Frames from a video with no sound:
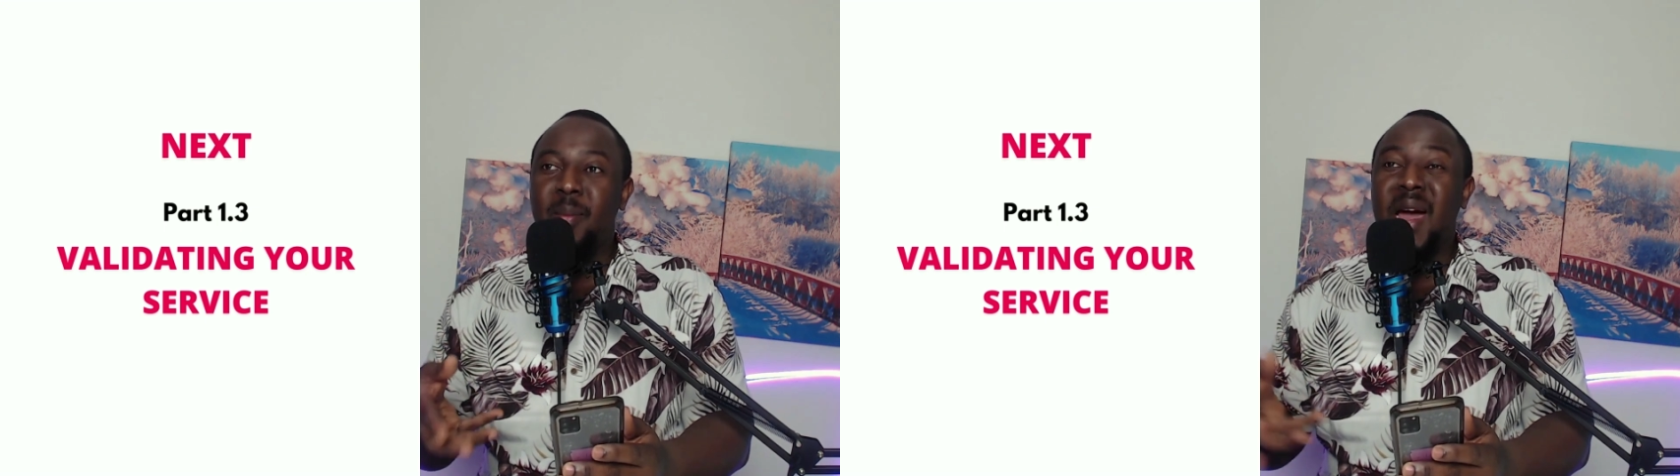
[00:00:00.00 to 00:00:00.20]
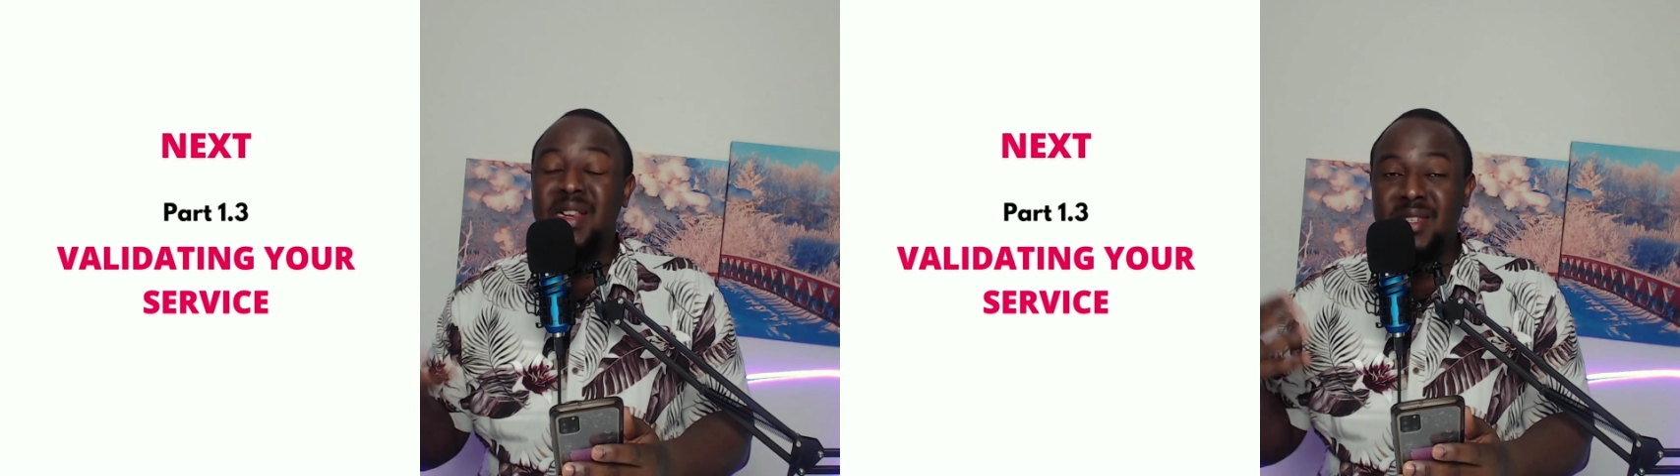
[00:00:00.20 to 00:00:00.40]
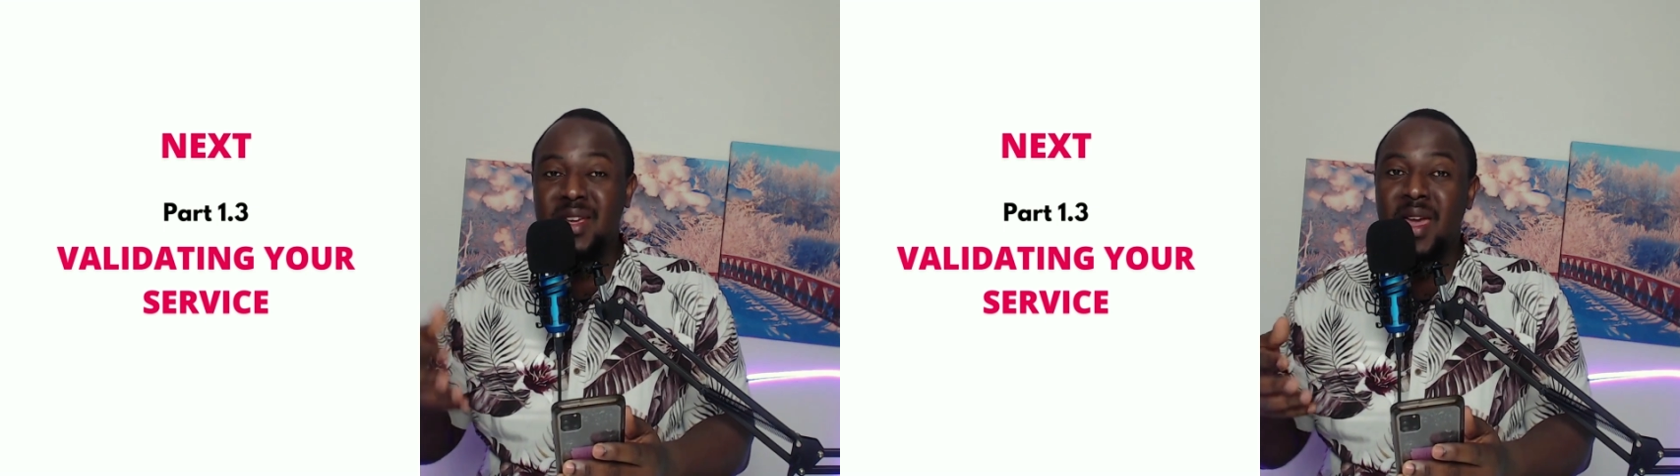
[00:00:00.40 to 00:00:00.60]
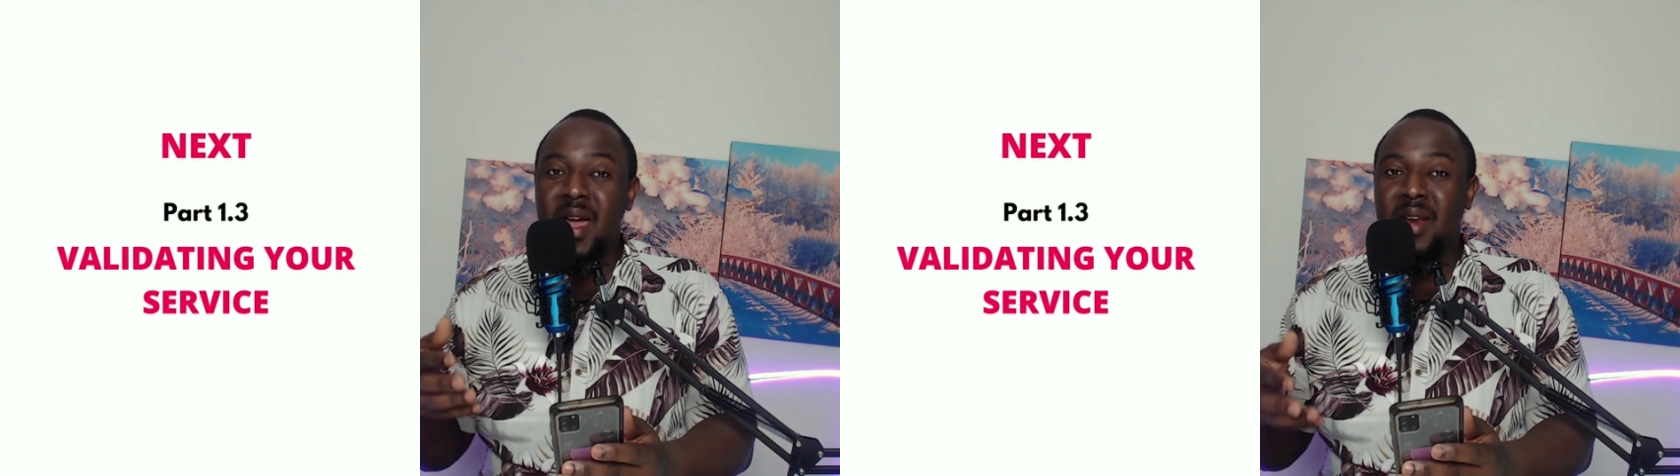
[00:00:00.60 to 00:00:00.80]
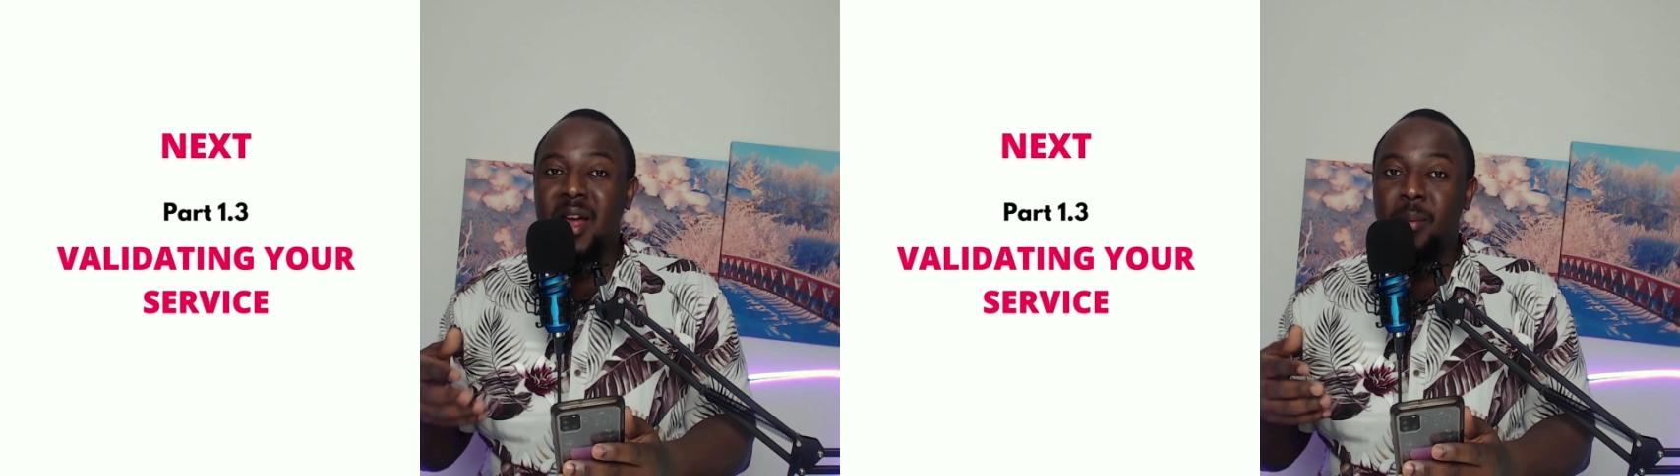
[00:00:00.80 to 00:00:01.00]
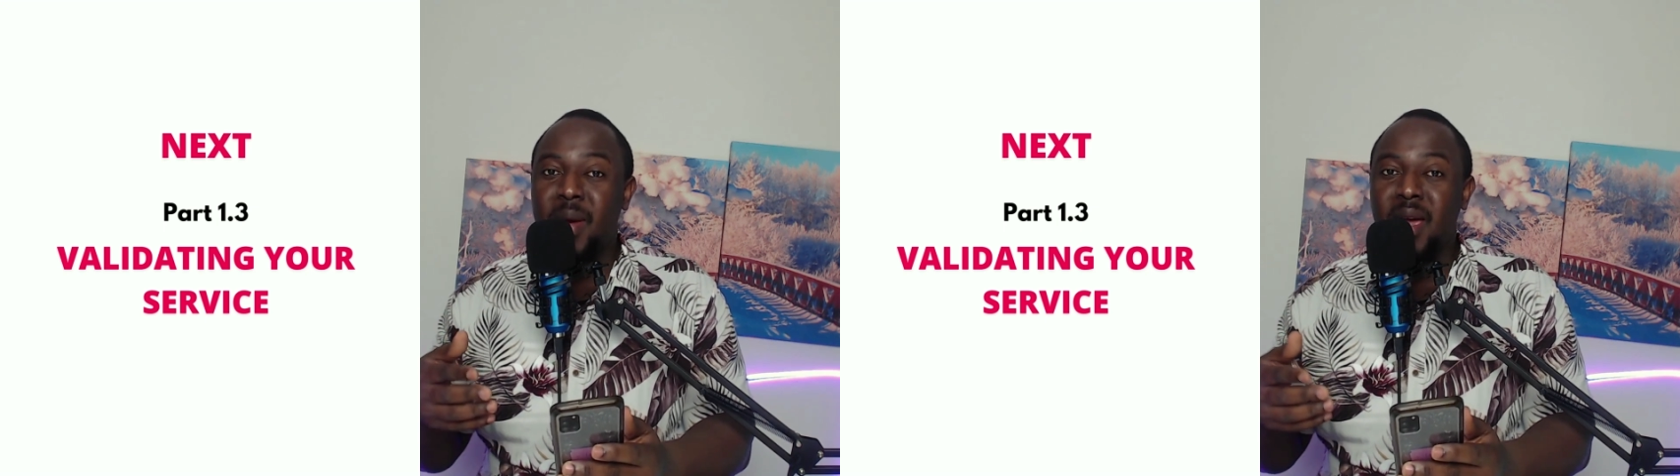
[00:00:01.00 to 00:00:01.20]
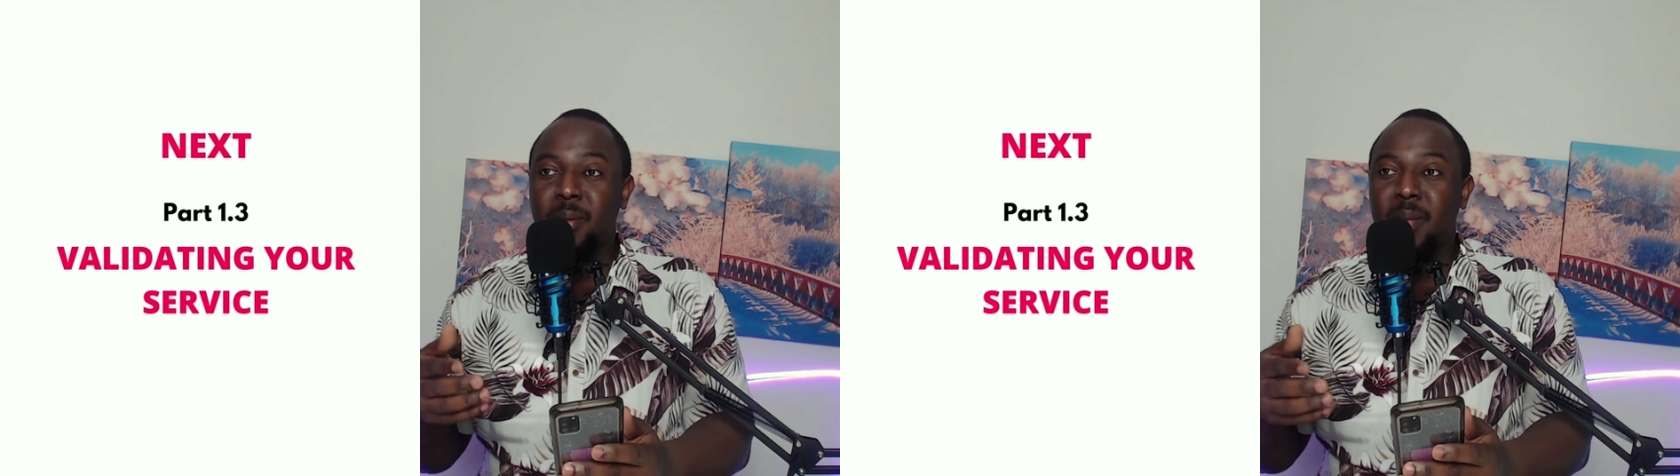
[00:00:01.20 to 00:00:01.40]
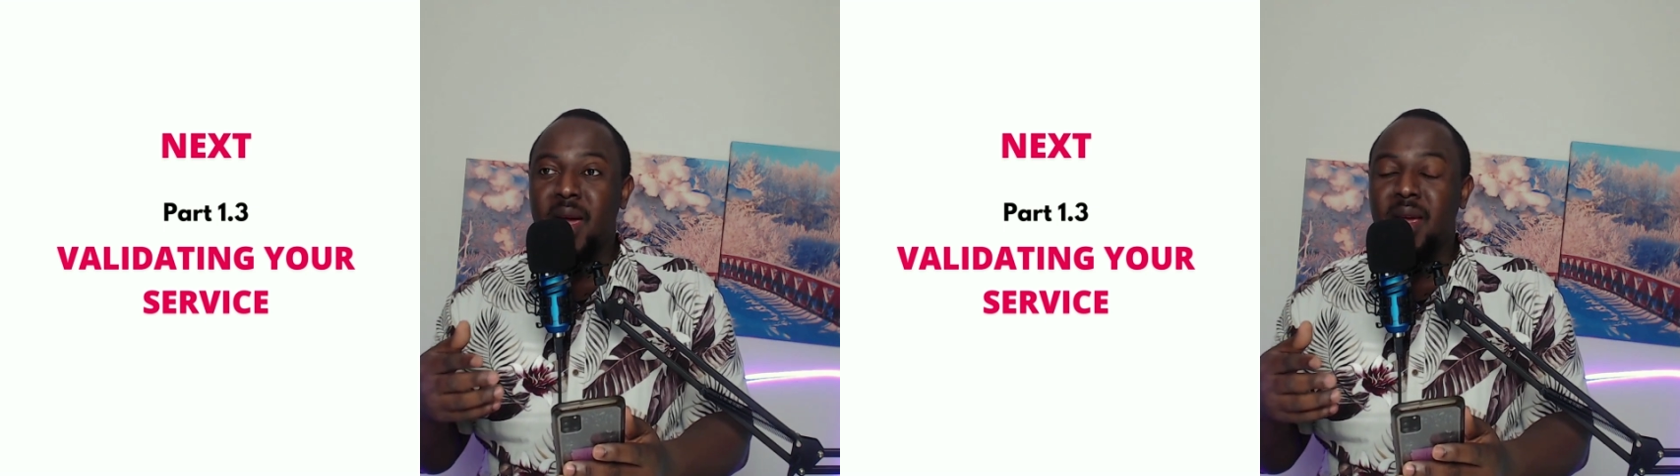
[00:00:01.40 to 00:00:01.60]
idea and
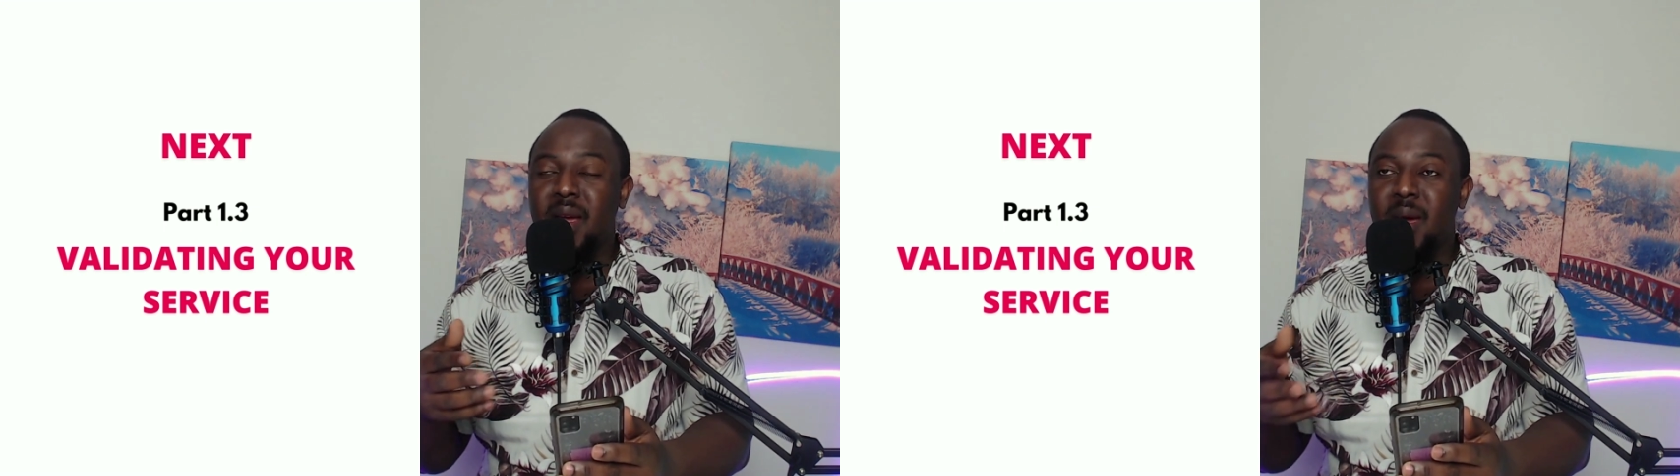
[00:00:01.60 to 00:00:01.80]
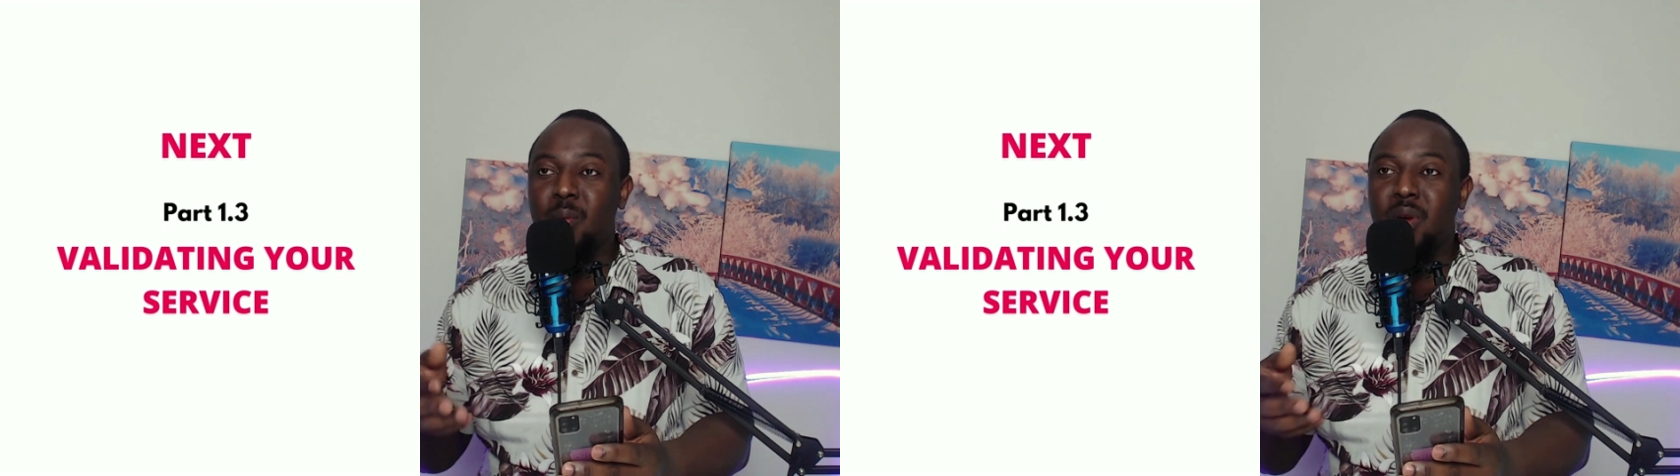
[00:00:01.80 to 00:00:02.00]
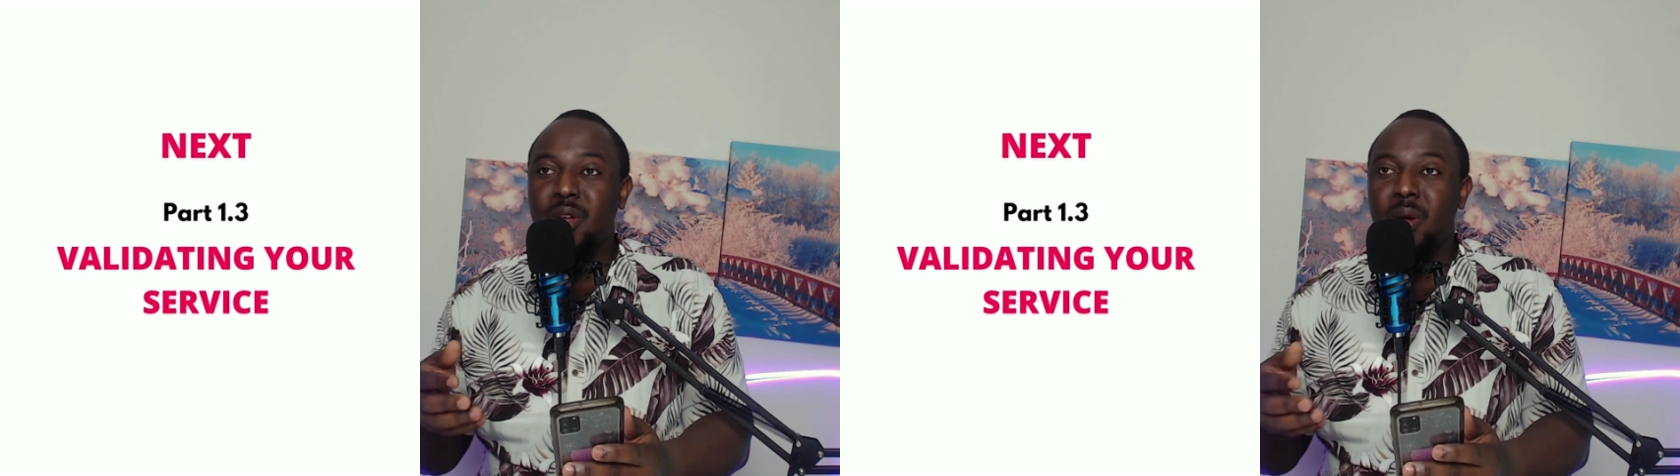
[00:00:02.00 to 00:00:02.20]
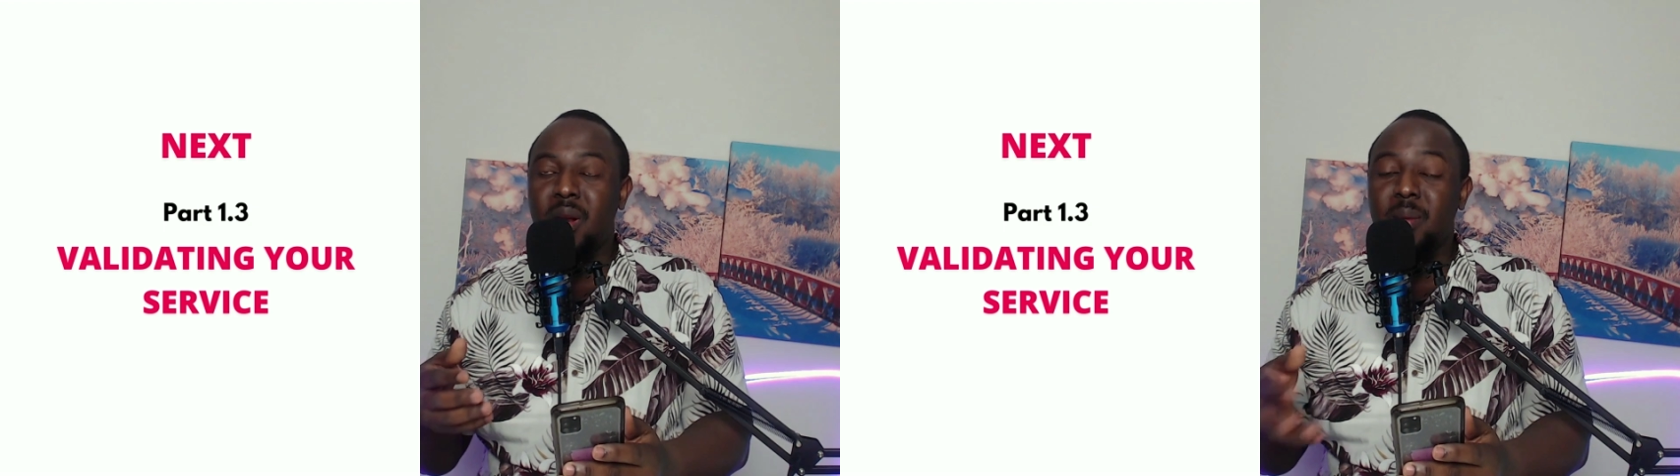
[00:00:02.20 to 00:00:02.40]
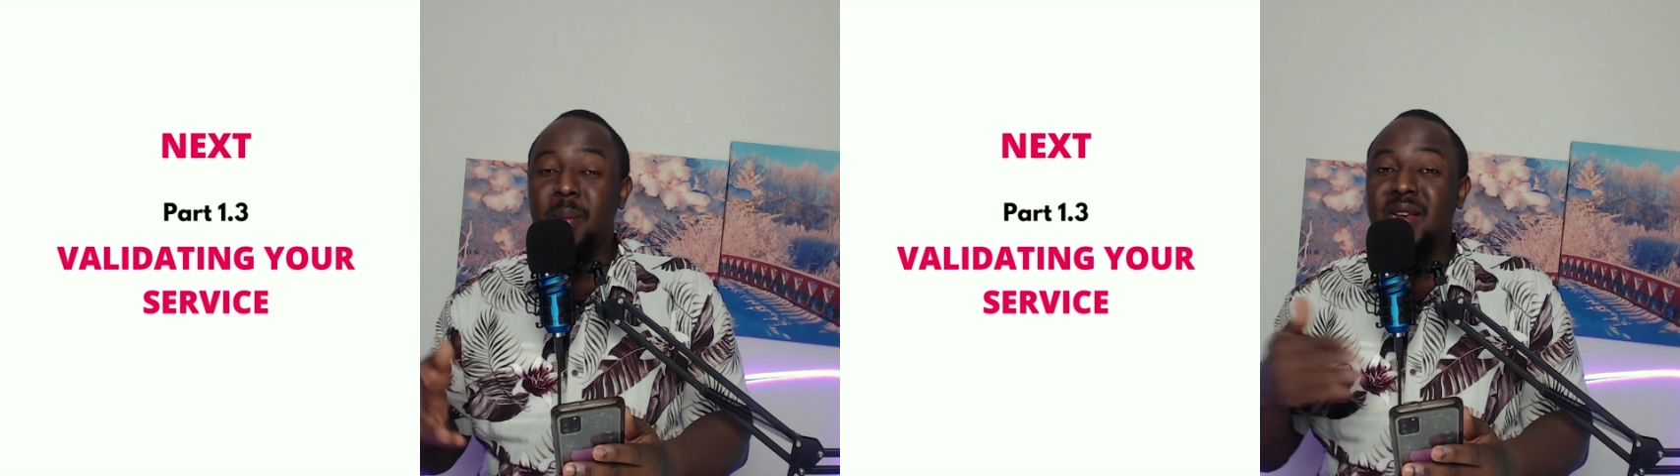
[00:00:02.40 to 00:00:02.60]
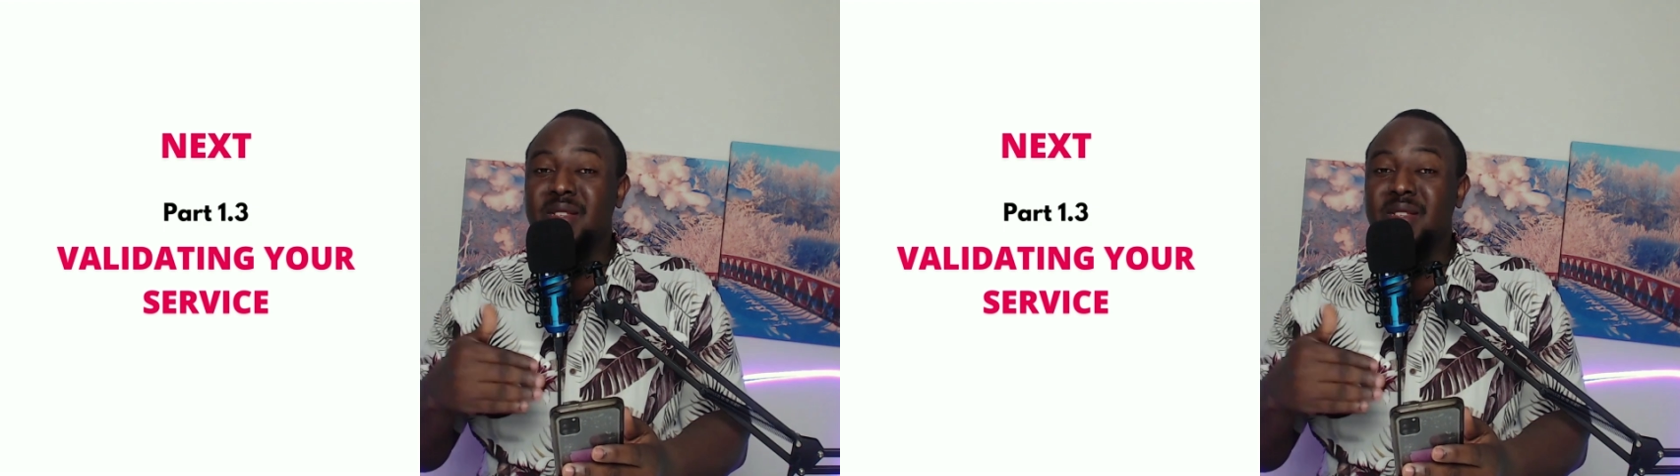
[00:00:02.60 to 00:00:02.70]
my my